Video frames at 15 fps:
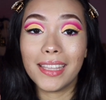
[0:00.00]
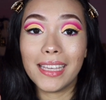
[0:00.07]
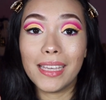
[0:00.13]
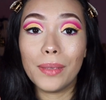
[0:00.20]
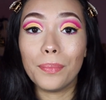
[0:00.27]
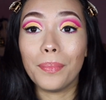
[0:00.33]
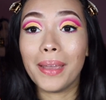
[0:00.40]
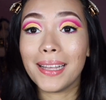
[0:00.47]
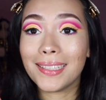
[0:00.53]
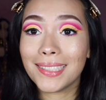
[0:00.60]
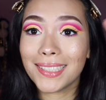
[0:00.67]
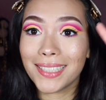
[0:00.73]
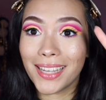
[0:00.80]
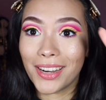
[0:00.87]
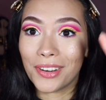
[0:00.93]
the
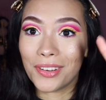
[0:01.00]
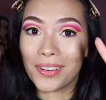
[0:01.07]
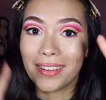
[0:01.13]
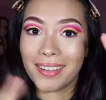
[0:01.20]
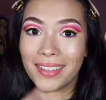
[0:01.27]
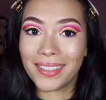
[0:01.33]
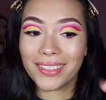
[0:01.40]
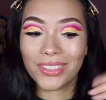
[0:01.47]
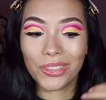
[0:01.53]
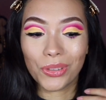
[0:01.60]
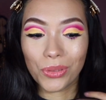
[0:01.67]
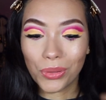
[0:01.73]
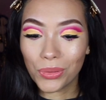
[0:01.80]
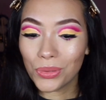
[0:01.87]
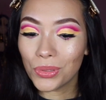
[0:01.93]
mascara. So
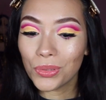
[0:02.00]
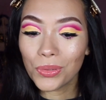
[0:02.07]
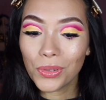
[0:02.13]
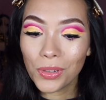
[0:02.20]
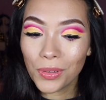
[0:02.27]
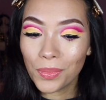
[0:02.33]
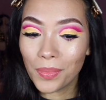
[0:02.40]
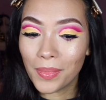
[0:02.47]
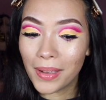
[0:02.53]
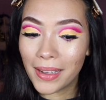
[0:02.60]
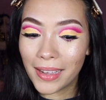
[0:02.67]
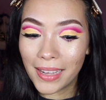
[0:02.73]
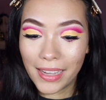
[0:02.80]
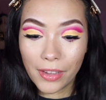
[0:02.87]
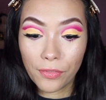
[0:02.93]
those were
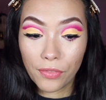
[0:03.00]
my